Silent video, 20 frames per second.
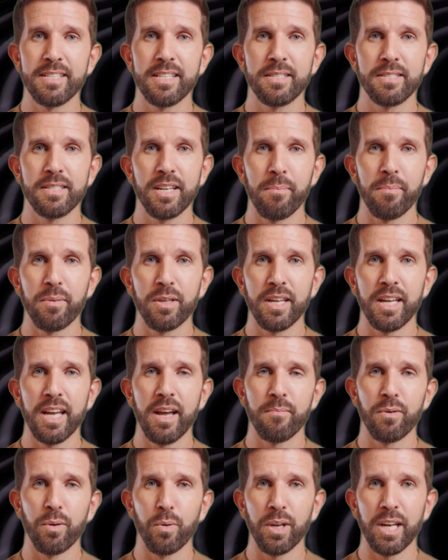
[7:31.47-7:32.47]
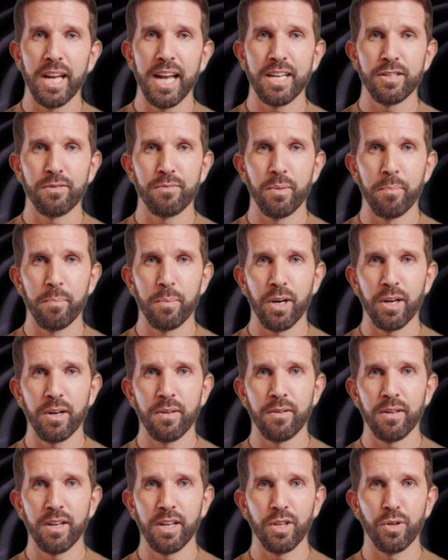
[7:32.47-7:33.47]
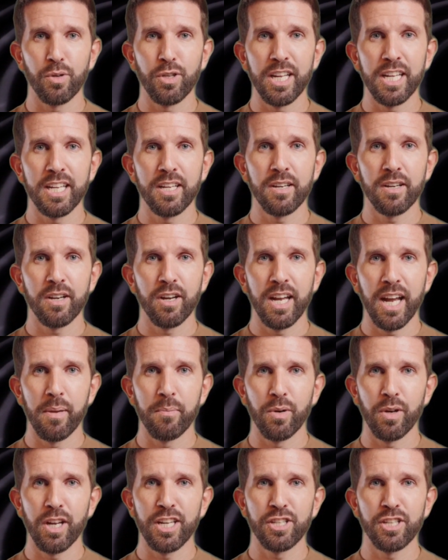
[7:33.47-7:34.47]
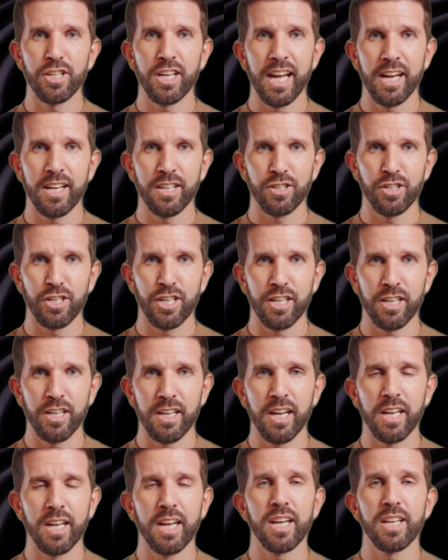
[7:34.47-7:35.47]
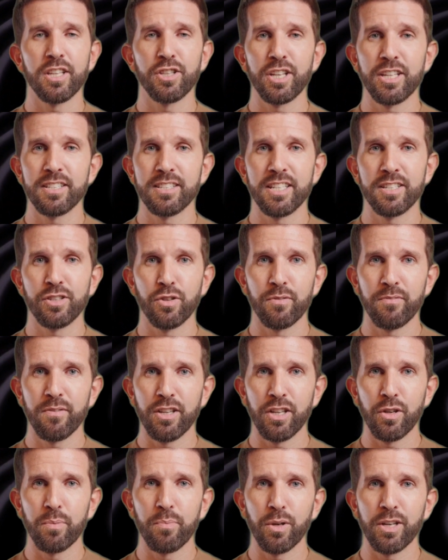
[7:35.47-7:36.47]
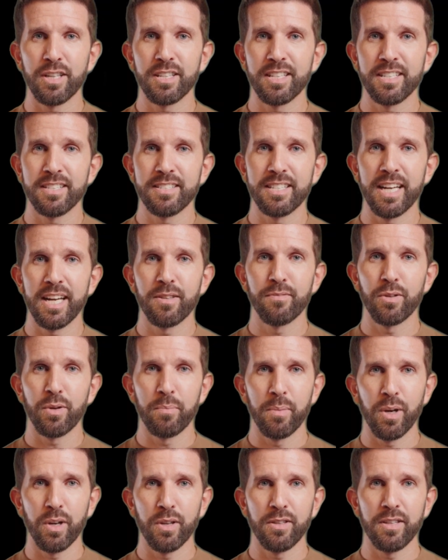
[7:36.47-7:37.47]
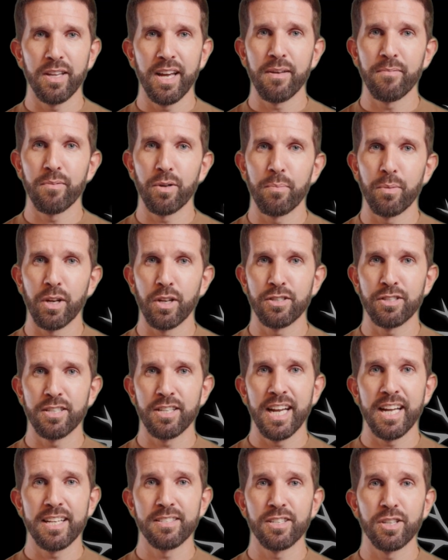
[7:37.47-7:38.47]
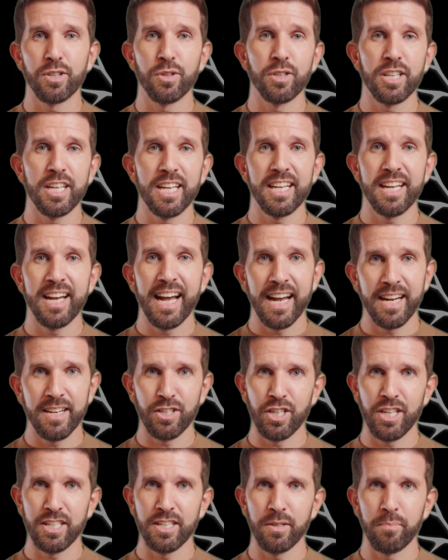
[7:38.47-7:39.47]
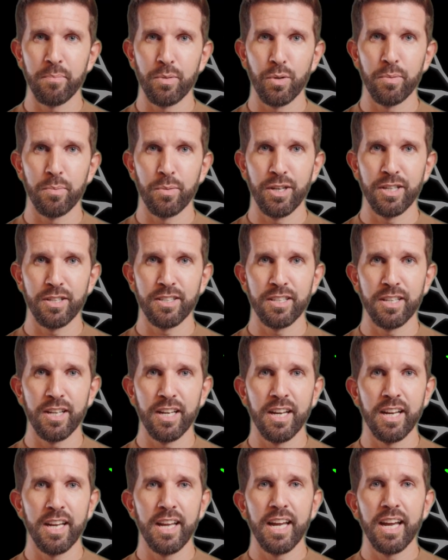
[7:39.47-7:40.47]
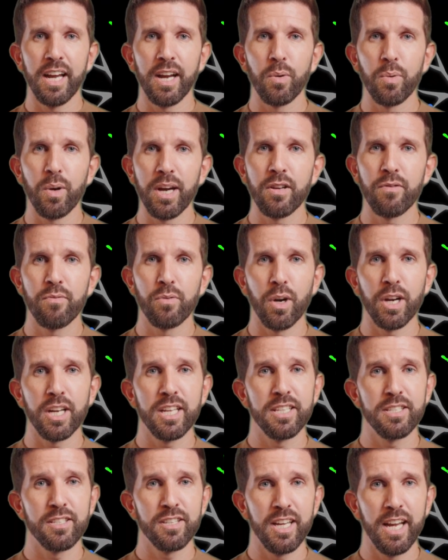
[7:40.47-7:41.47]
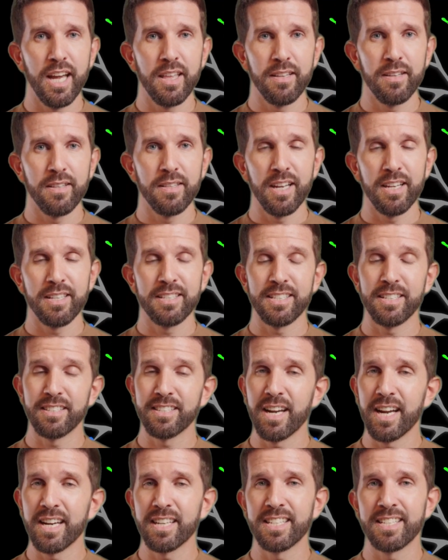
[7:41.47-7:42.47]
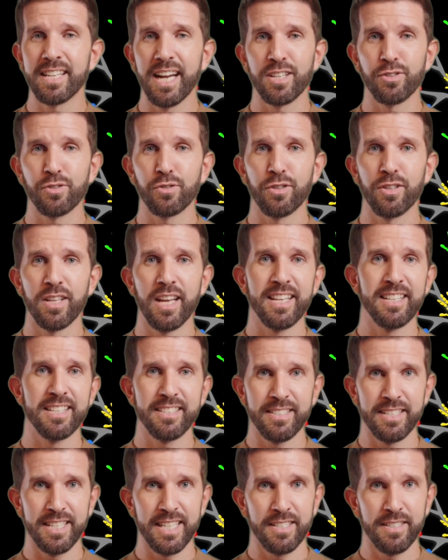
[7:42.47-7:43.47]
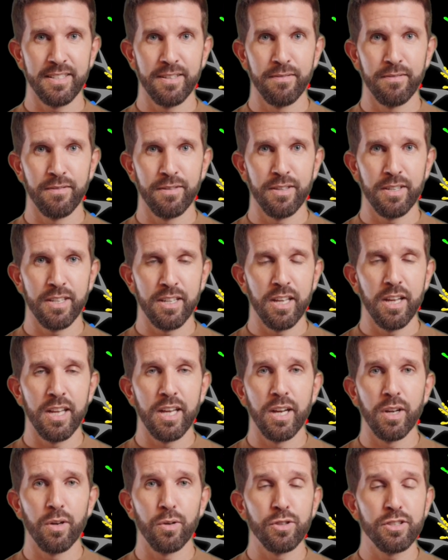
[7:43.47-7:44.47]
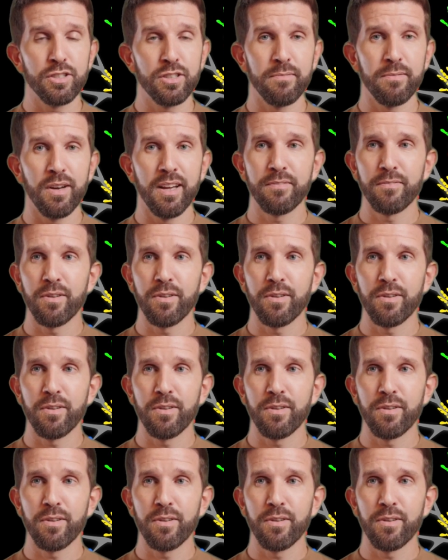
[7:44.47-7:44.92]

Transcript: in something everyone has from birth, a unique collaboration energy. Just as your fingerprint is set from birth, every person has a unique energetic blueprint, a way of working together that is entirely natural and instinctive. Qustify